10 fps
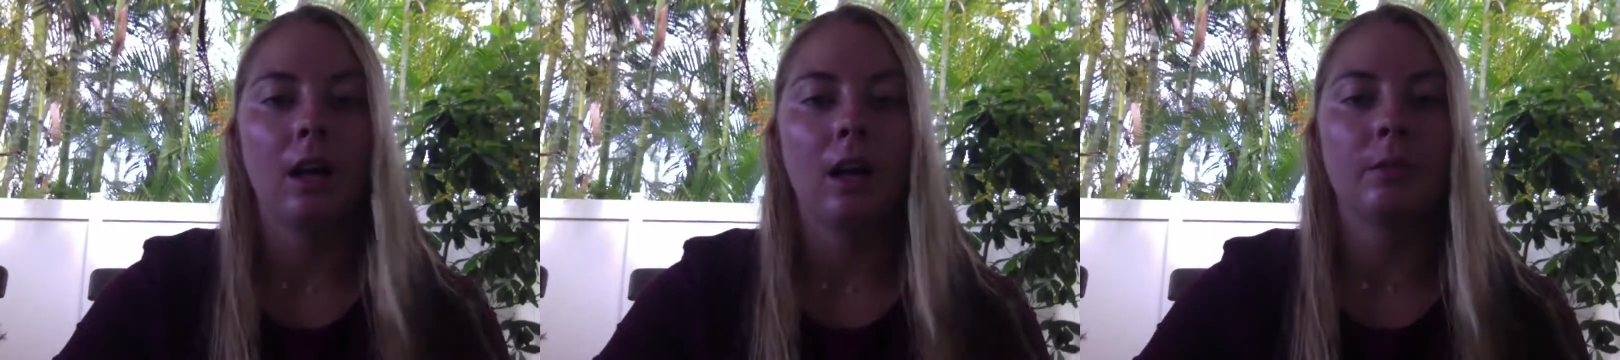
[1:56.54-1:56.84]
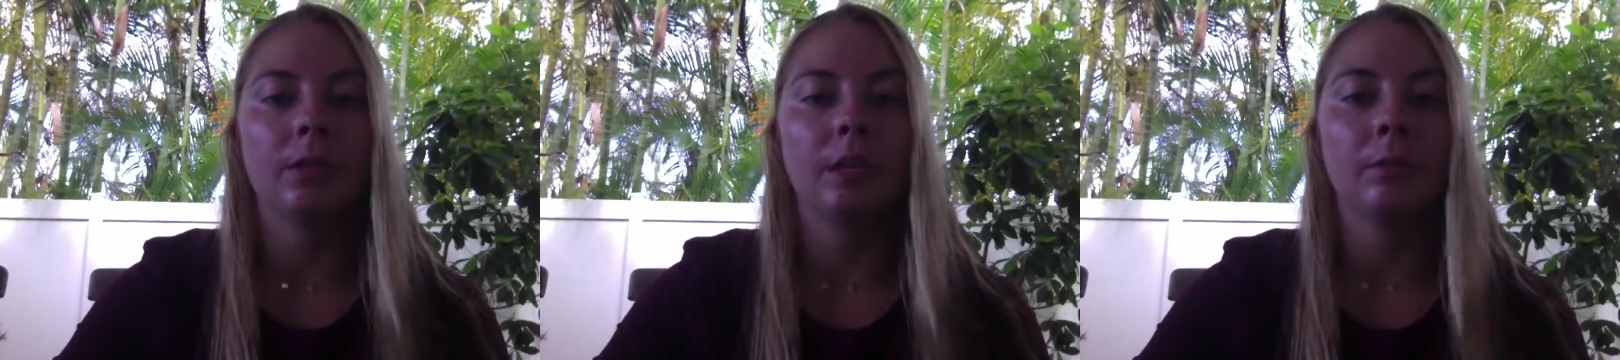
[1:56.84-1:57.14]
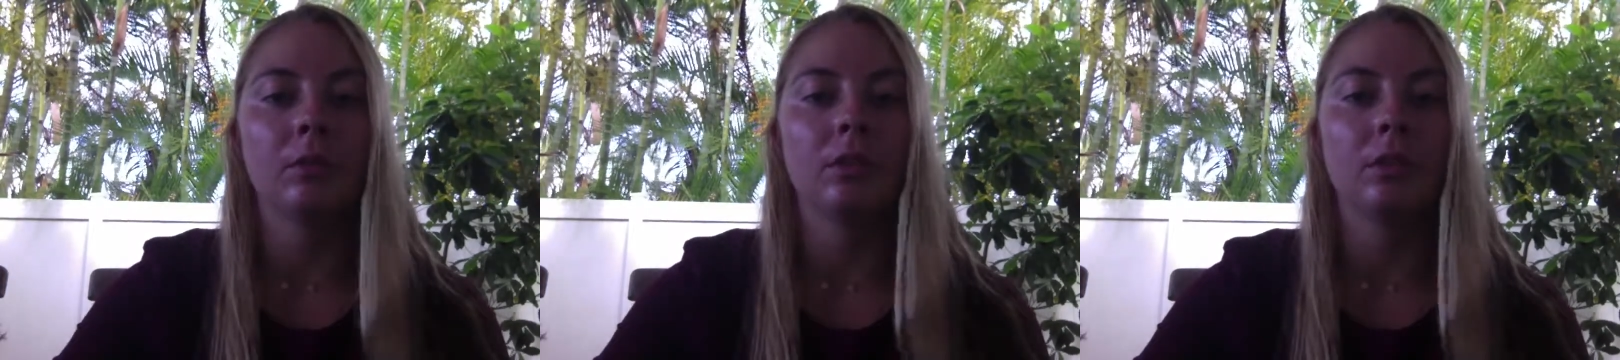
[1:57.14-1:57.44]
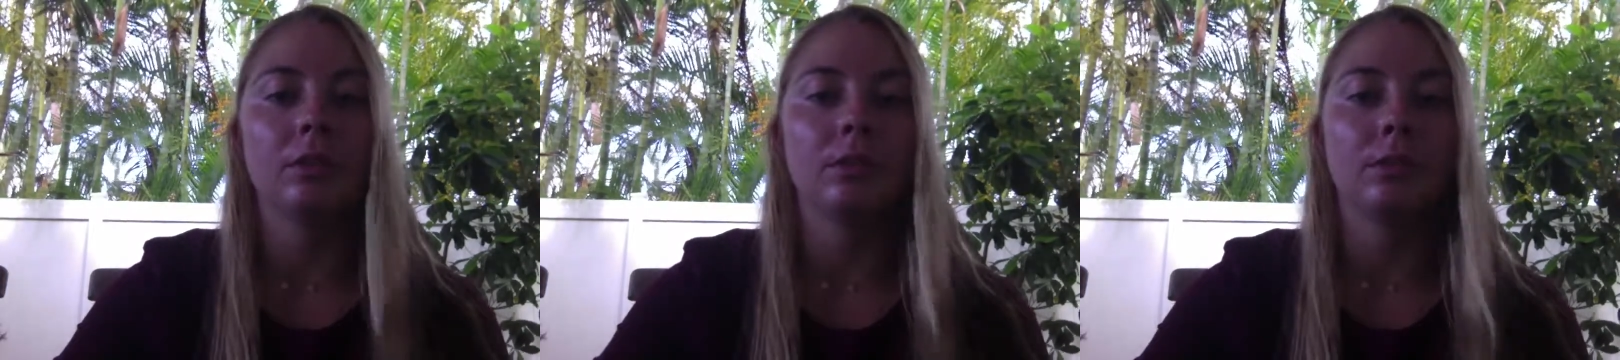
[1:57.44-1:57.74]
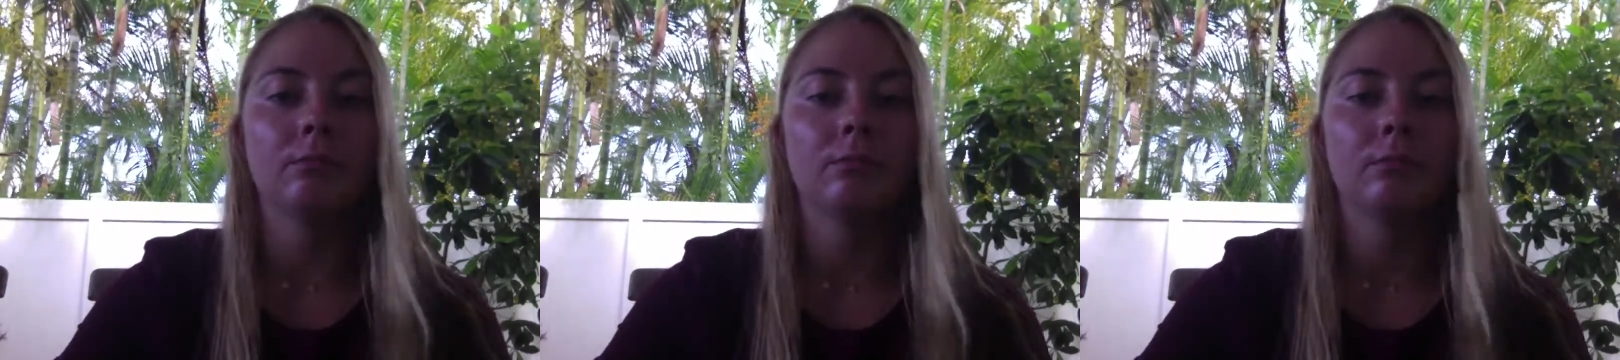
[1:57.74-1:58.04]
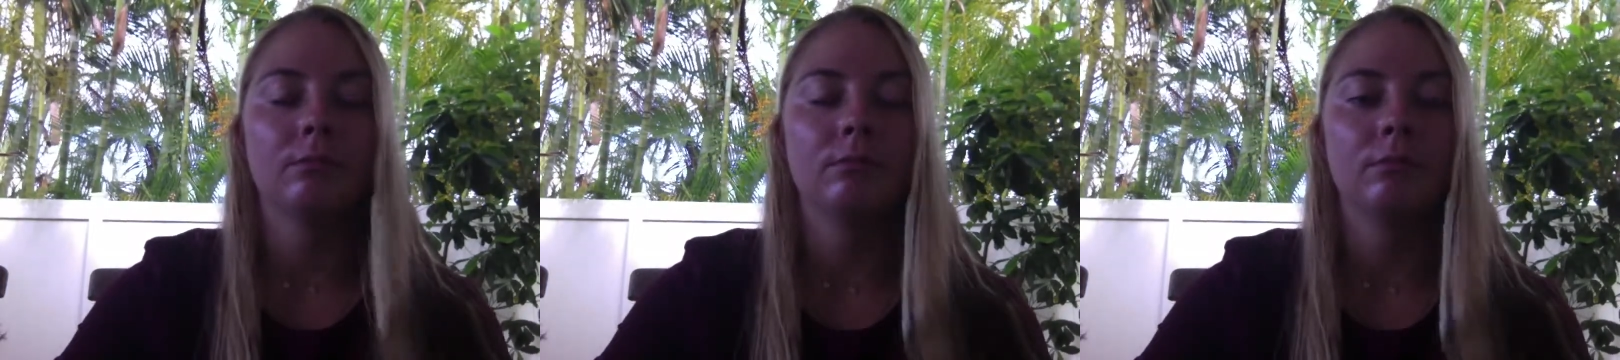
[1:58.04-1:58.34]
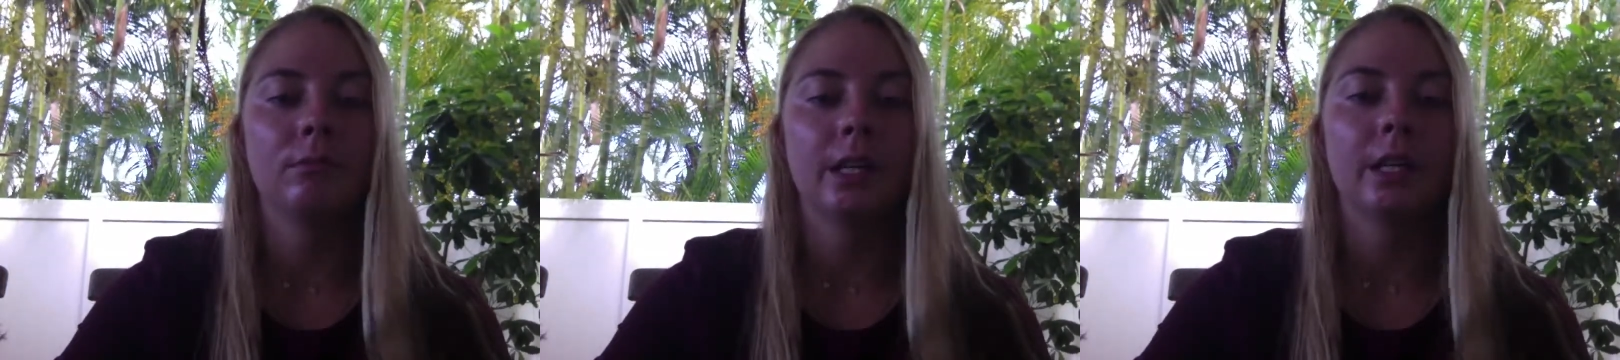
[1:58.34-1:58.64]
I was able to
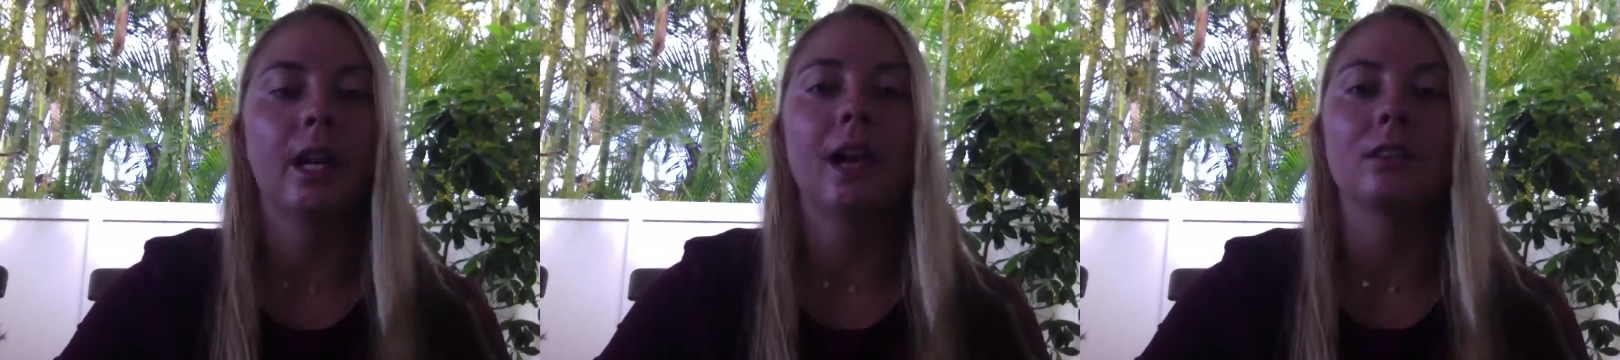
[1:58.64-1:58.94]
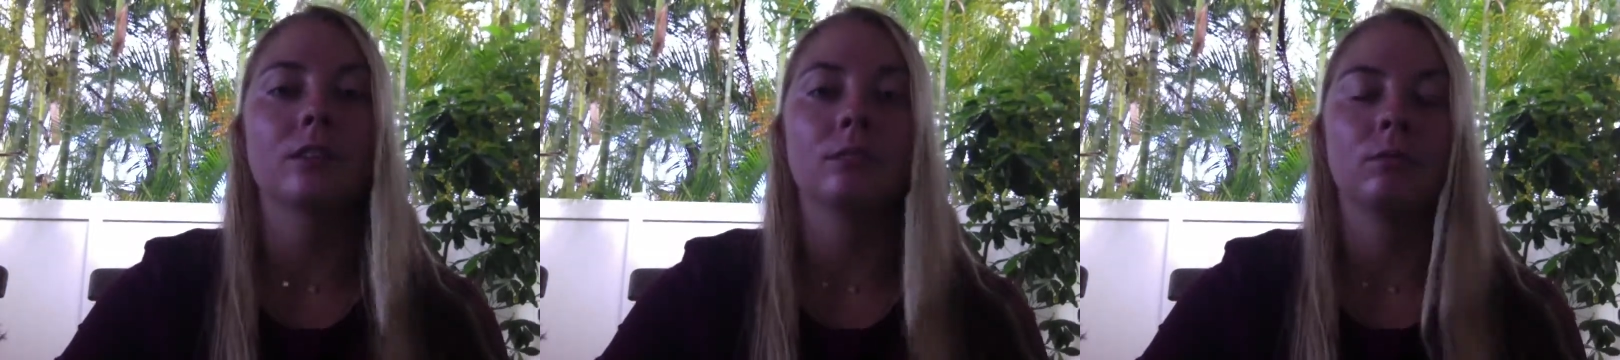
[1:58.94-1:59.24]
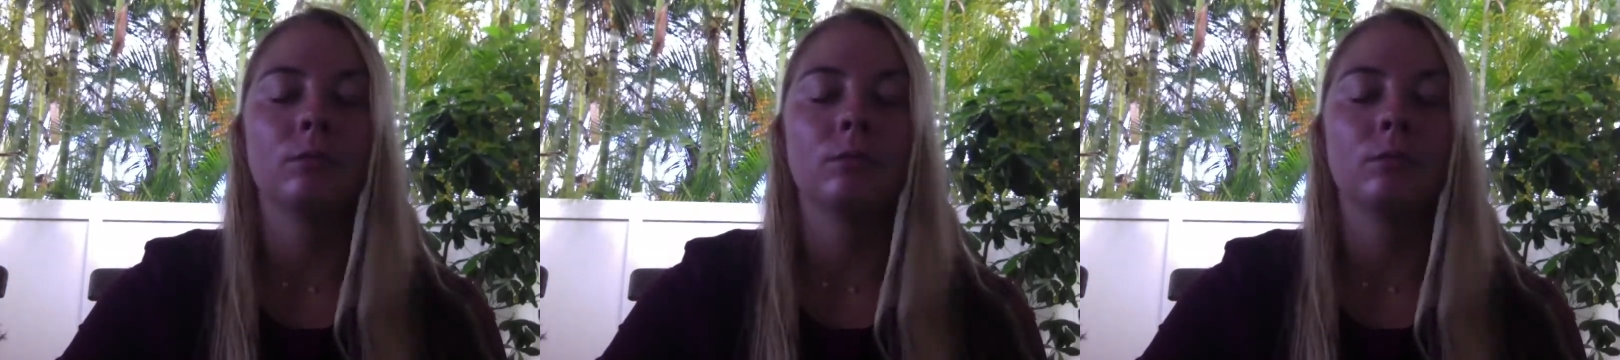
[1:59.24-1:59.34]
connect